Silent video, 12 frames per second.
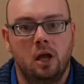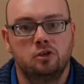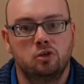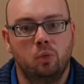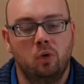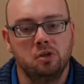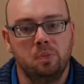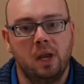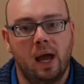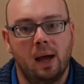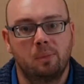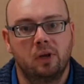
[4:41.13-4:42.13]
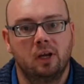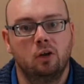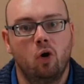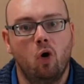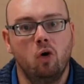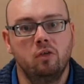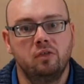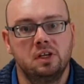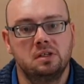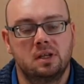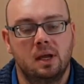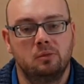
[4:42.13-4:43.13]
So what's been happening in all of
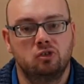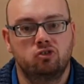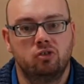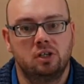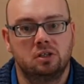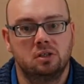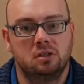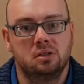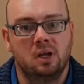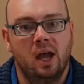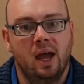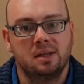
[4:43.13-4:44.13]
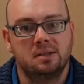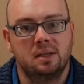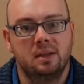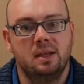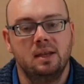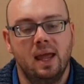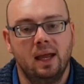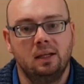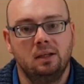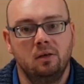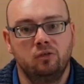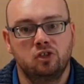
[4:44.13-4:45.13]
these demonstrations is that the
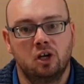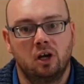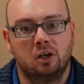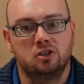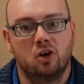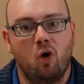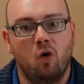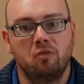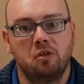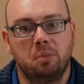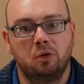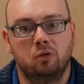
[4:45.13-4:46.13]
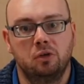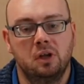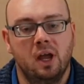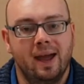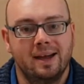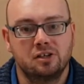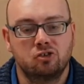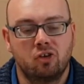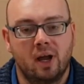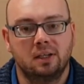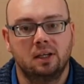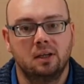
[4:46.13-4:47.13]
negative charge of the balloon is
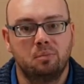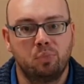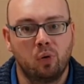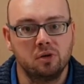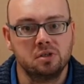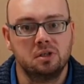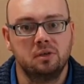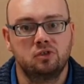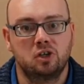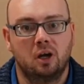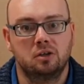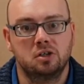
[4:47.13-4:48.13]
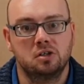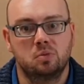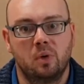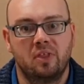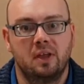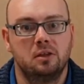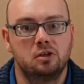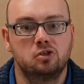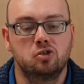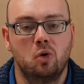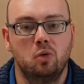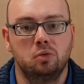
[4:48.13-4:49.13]
attracting the positive charges within the
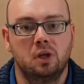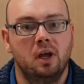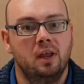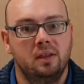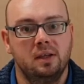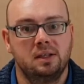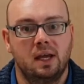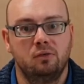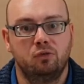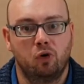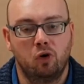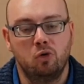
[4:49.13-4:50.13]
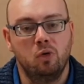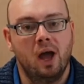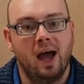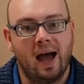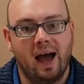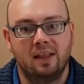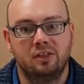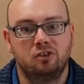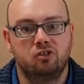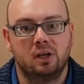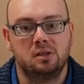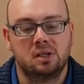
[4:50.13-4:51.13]
salt, the tinfoil, and the
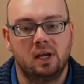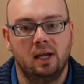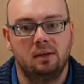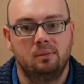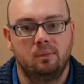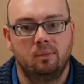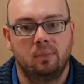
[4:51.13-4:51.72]
drinks can.